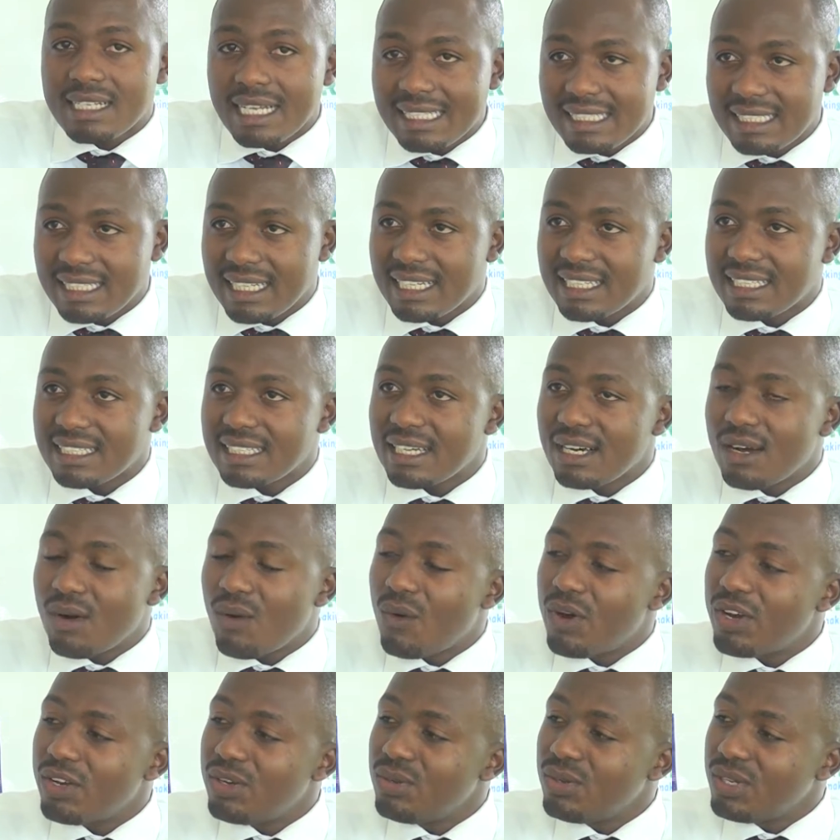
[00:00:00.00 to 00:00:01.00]
such that
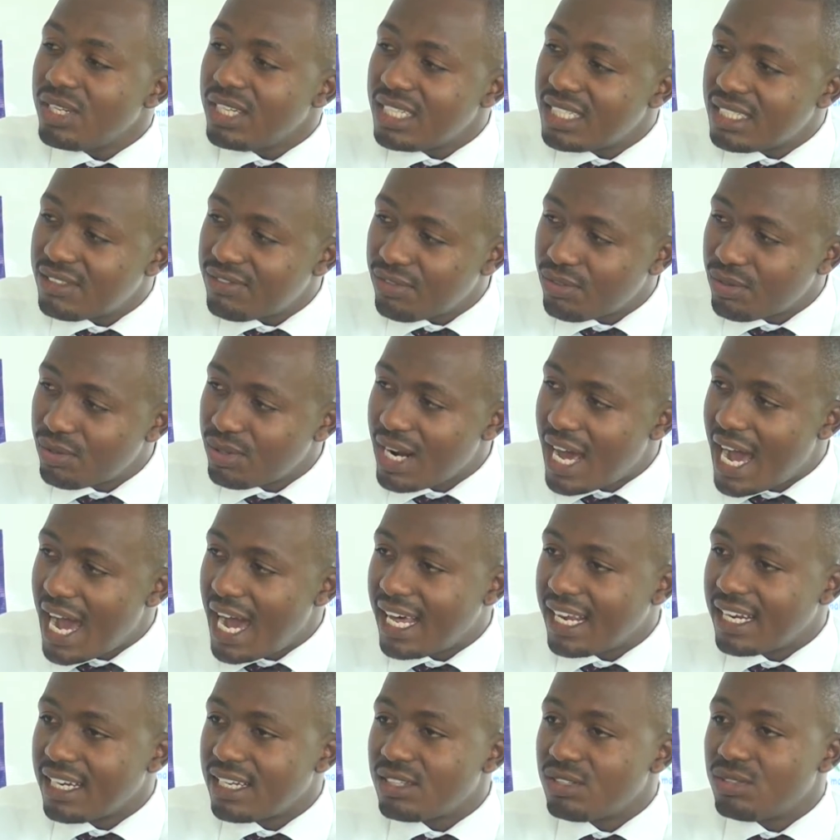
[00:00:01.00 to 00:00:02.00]
when you eat food
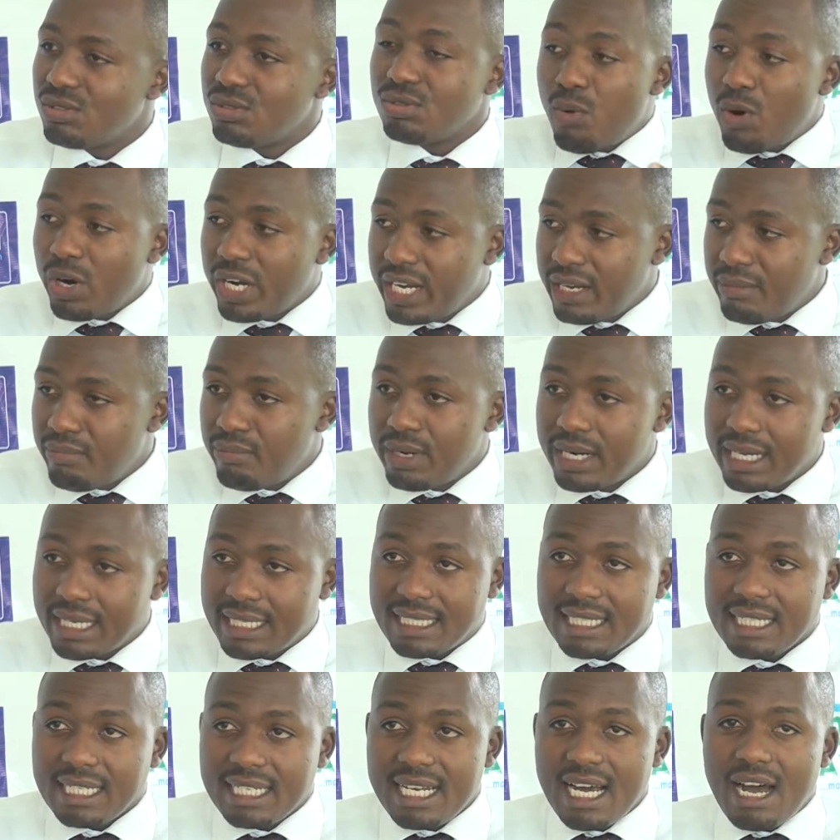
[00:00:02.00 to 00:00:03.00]
and your body
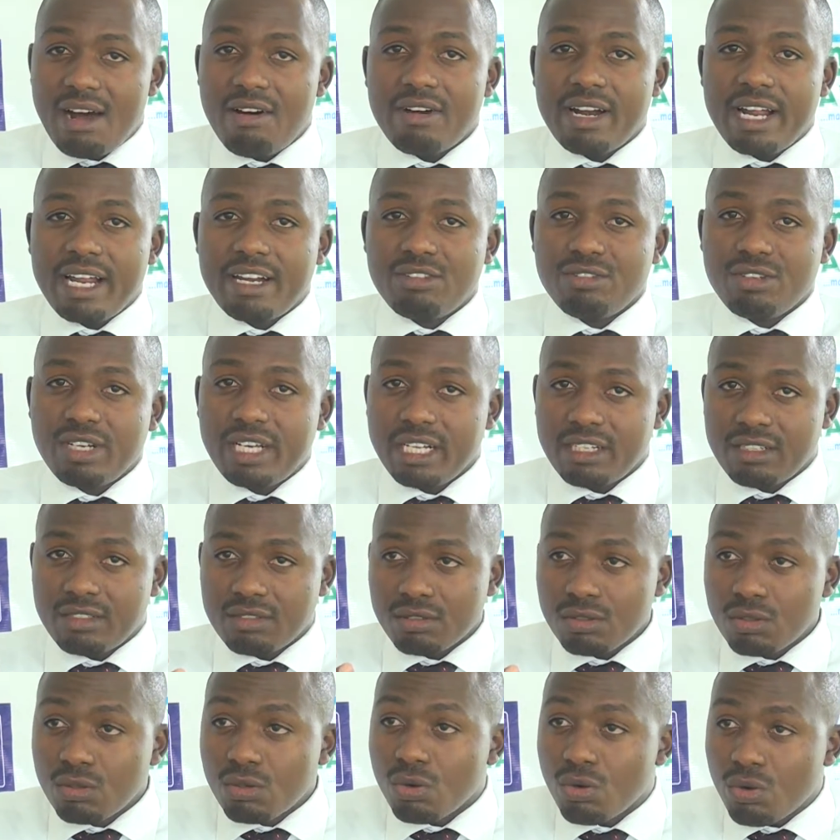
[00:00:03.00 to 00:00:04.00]
breaks it down and you
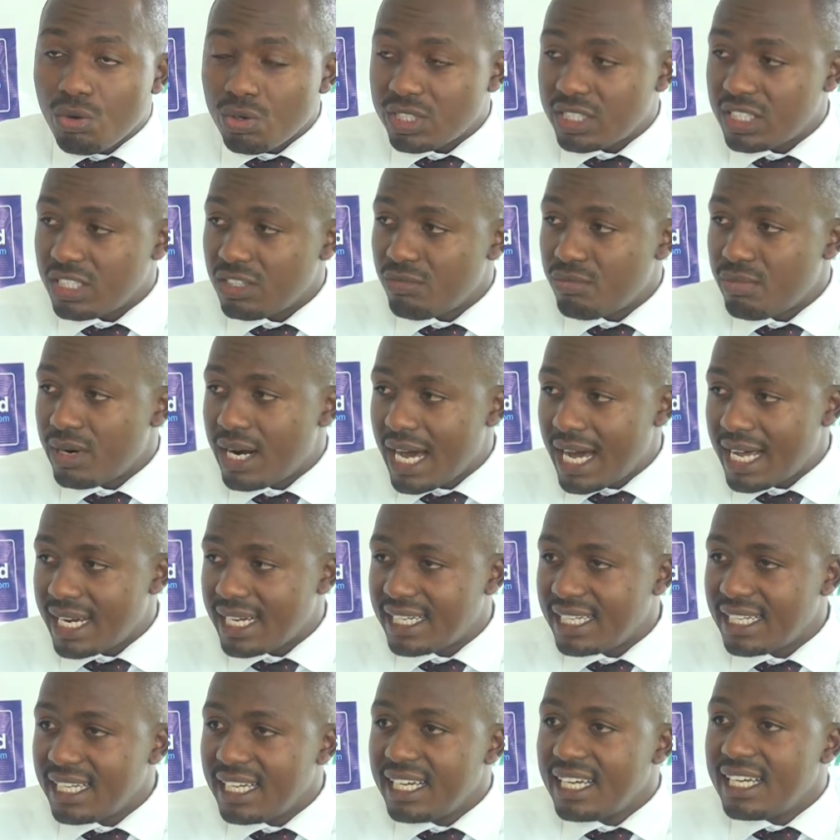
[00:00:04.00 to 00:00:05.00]
get glucose in
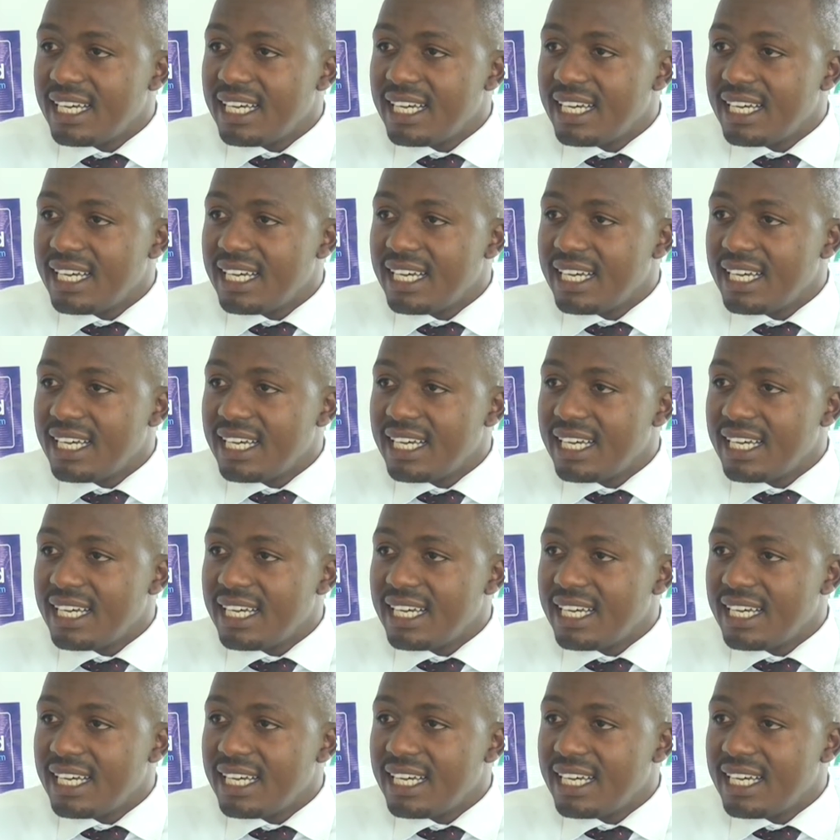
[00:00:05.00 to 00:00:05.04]
blood,